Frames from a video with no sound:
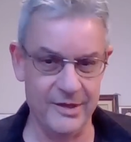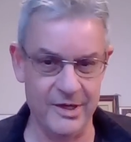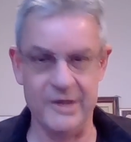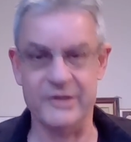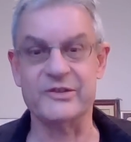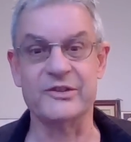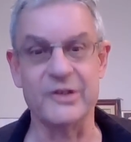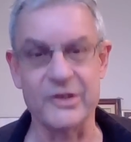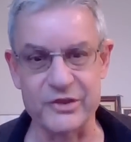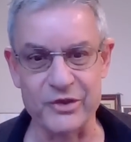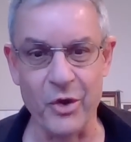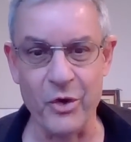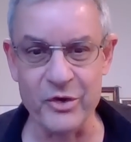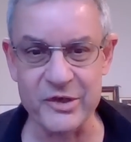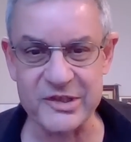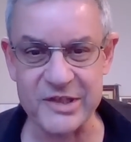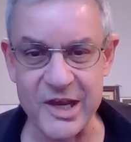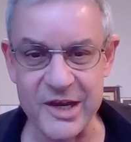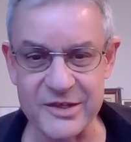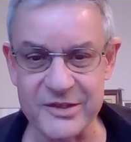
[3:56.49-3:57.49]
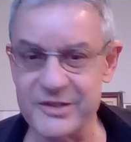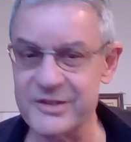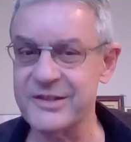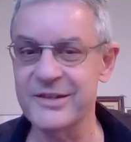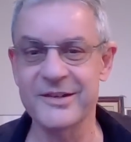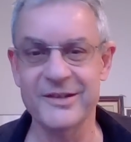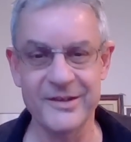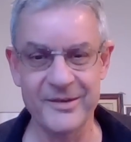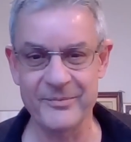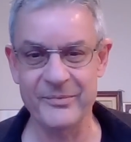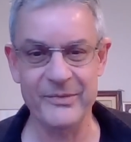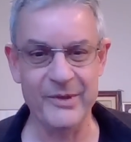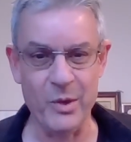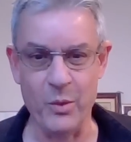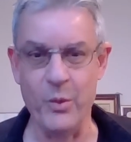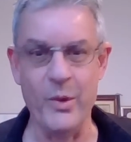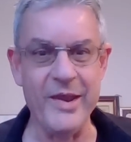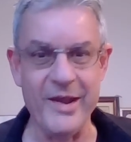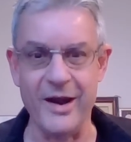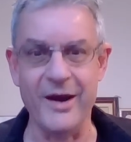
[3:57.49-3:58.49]
as the song says,
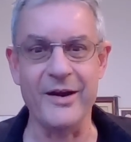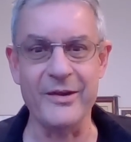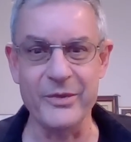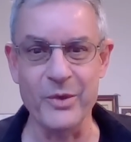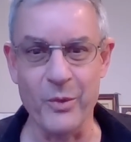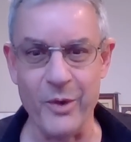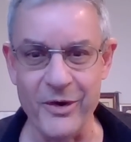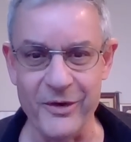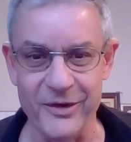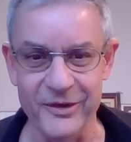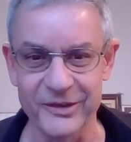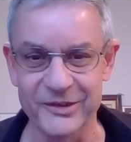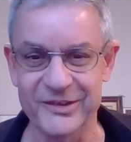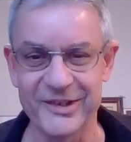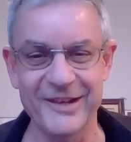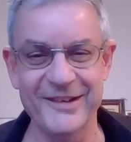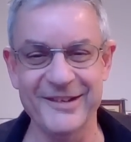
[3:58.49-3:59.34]
we are the world.